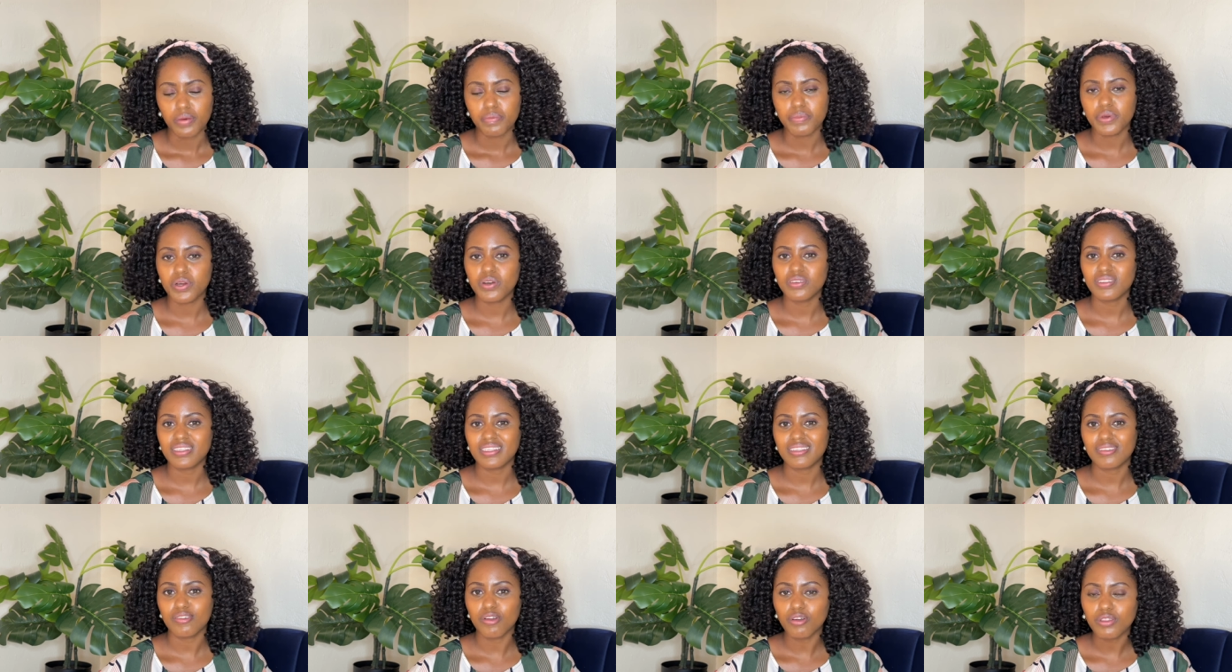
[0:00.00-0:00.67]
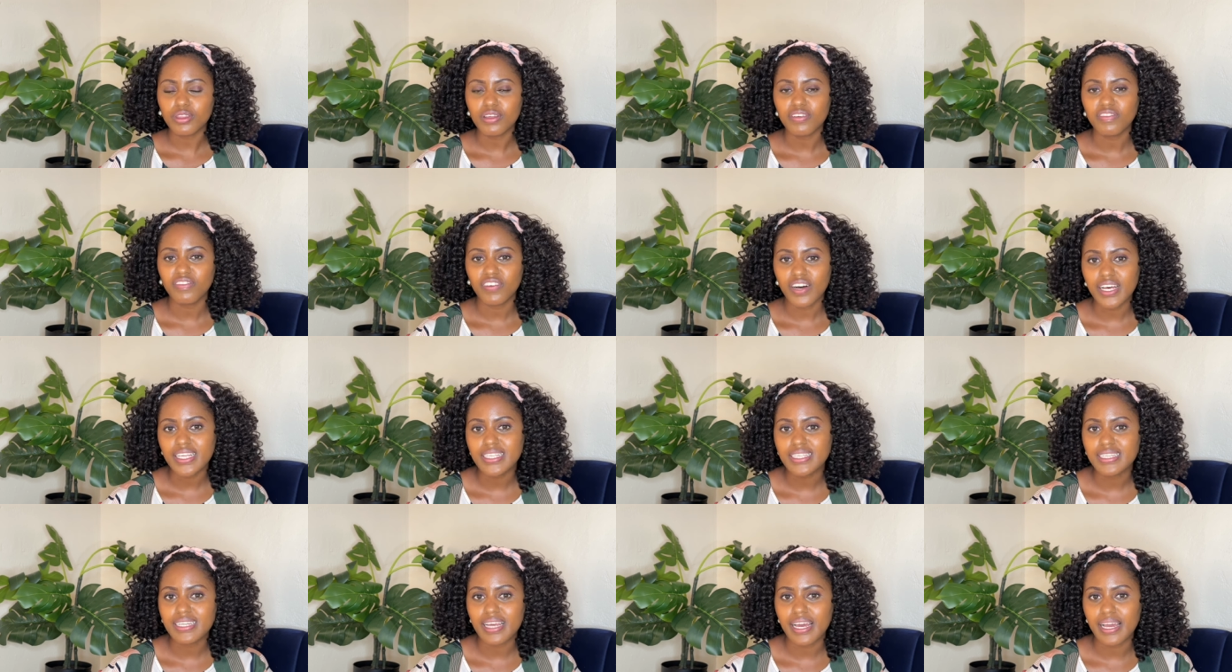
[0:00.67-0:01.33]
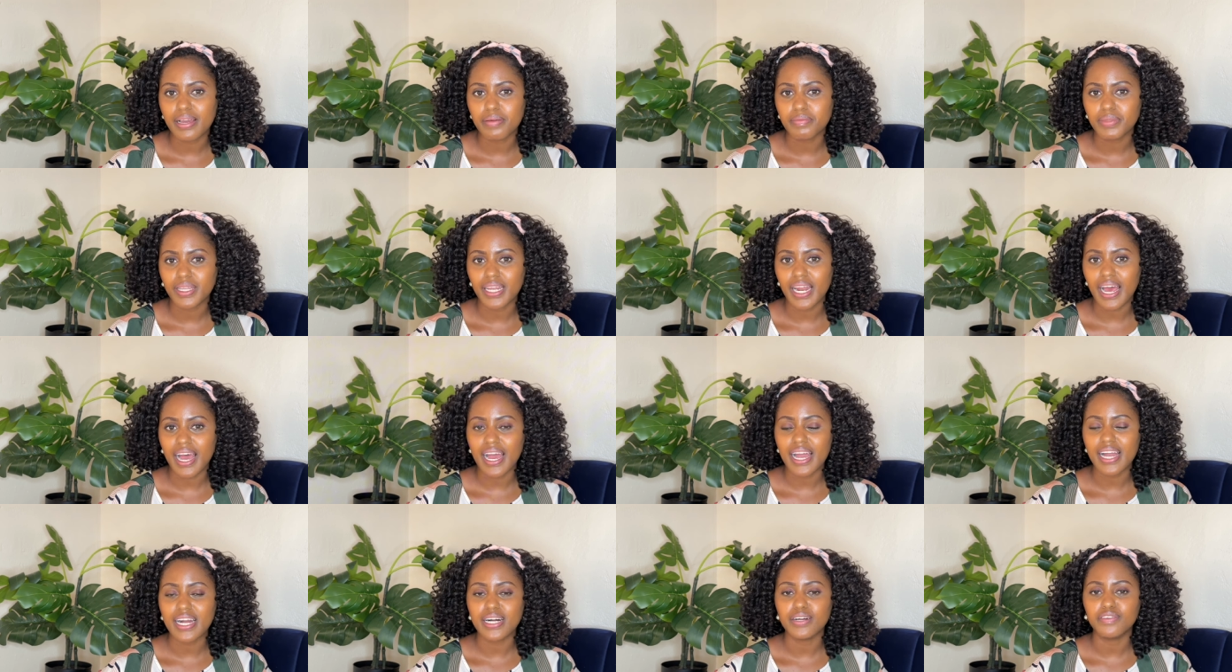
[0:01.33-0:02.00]
because it's not the first time that
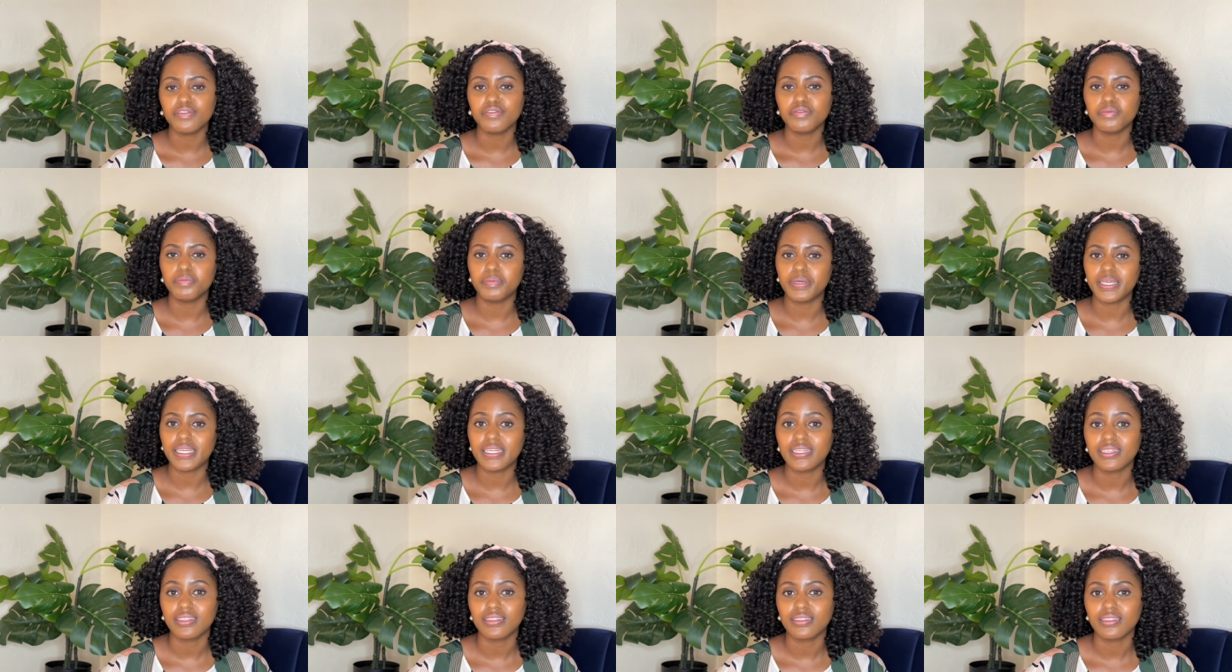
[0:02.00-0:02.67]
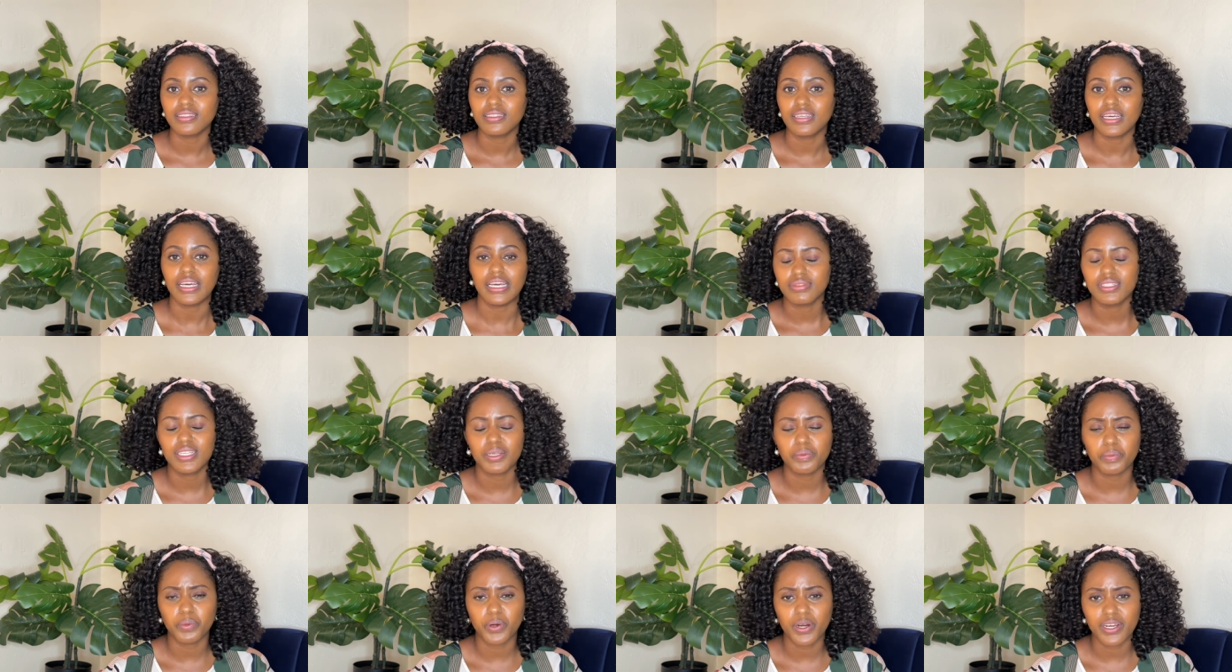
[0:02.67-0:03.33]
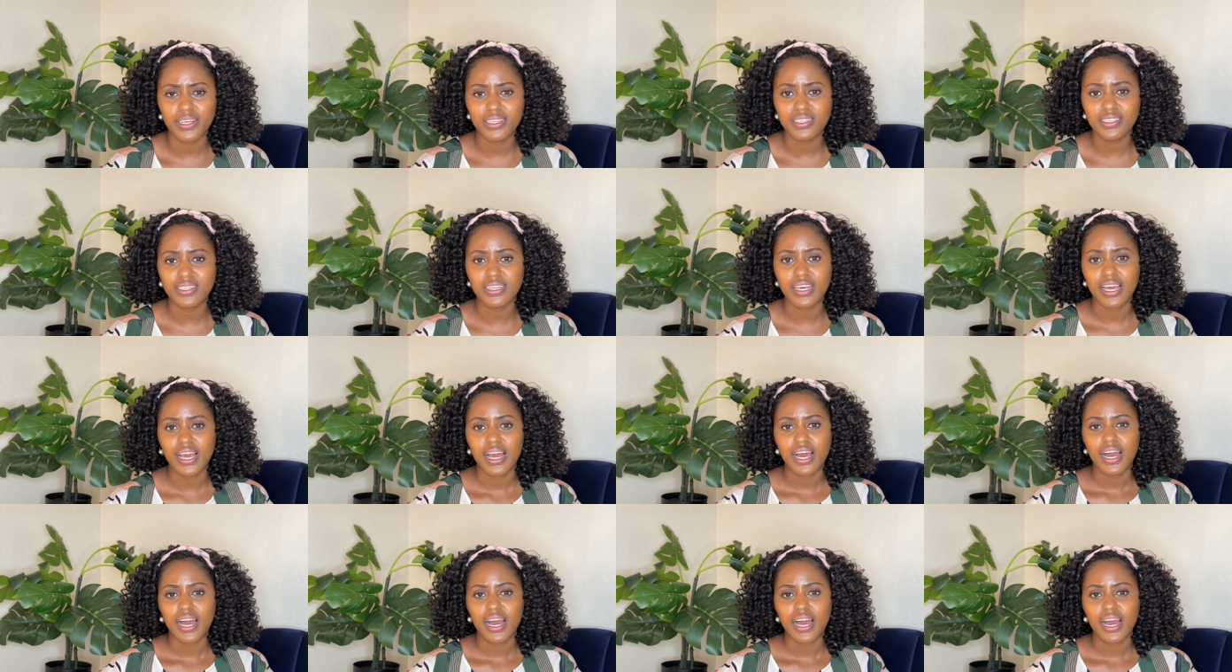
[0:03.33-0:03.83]
I have been depressed.